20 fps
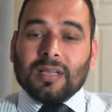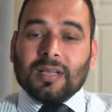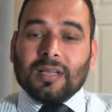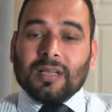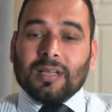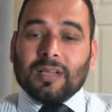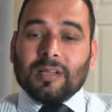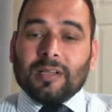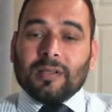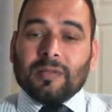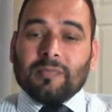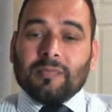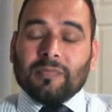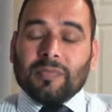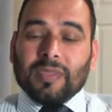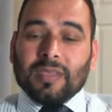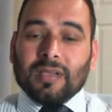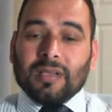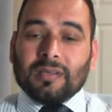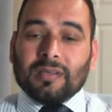
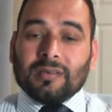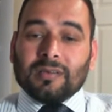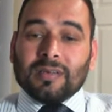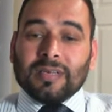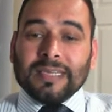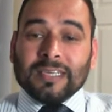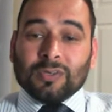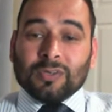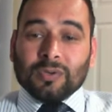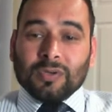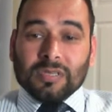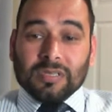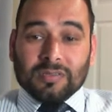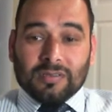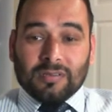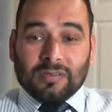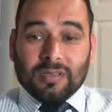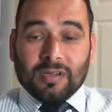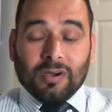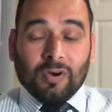
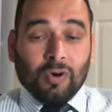request the